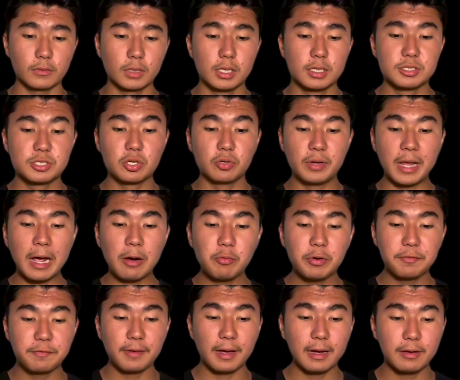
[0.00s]
So now we
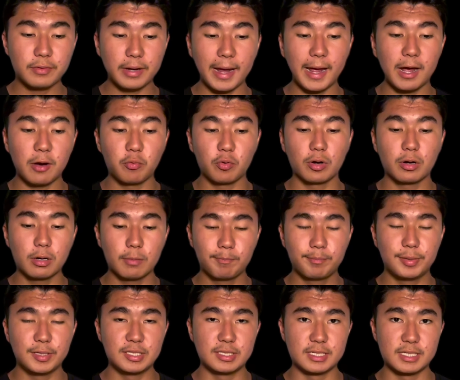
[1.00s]
found our
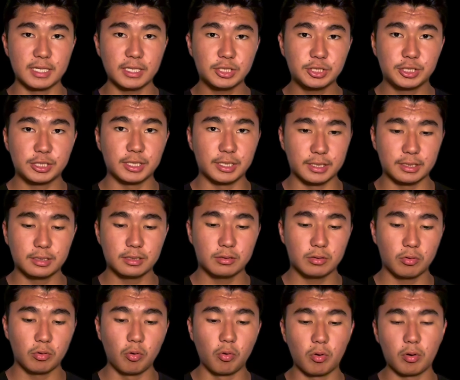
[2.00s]
position,
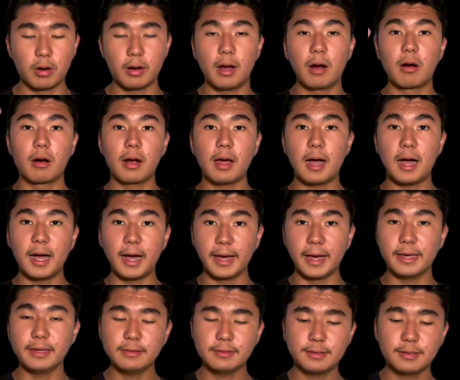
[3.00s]
or our
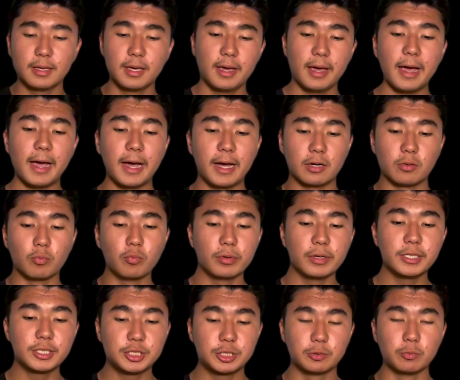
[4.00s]
height at
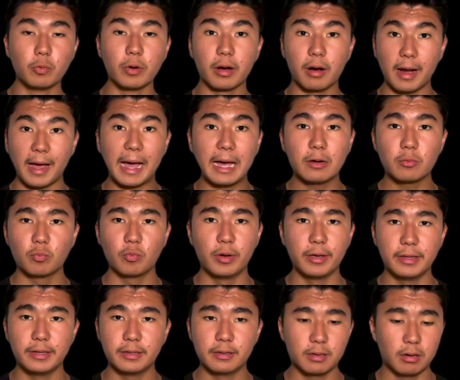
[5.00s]
which we're at
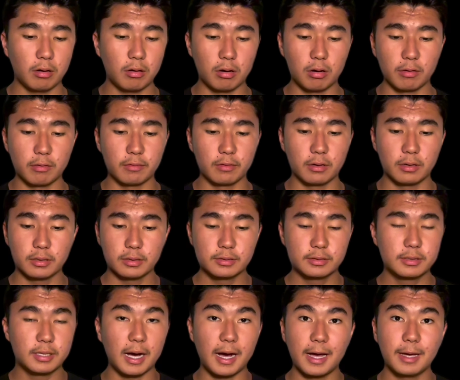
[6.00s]
when our
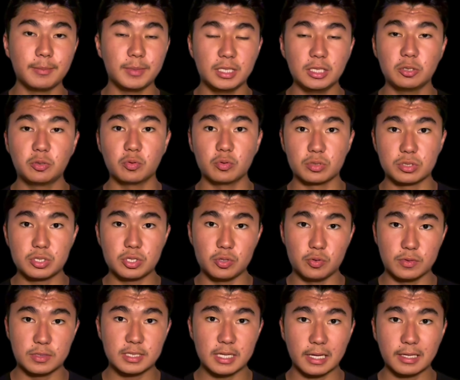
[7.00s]
time equals 2
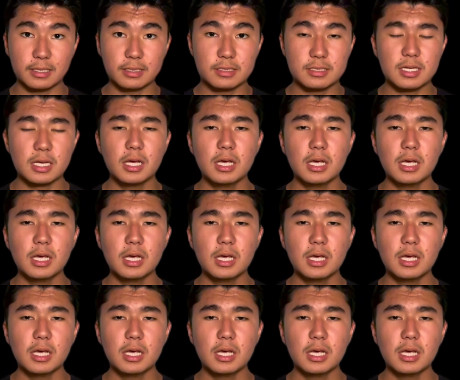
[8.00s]
seconds.